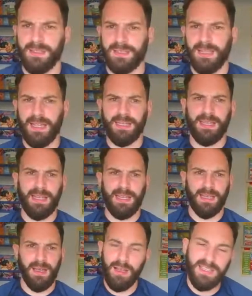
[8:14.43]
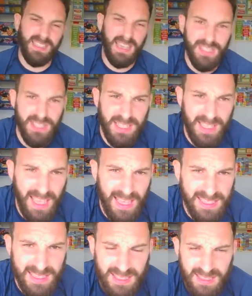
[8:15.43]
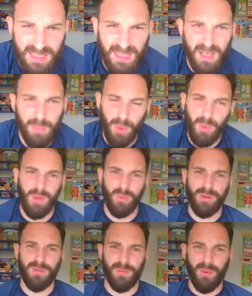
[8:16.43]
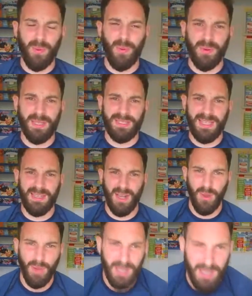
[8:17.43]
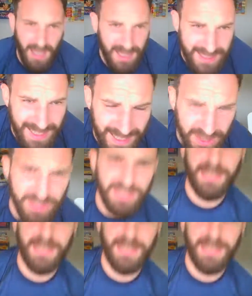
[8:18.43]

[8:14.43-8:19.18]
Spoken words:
Stanley did it. I didn't actually guess. I would have probably said lower. I didn't actually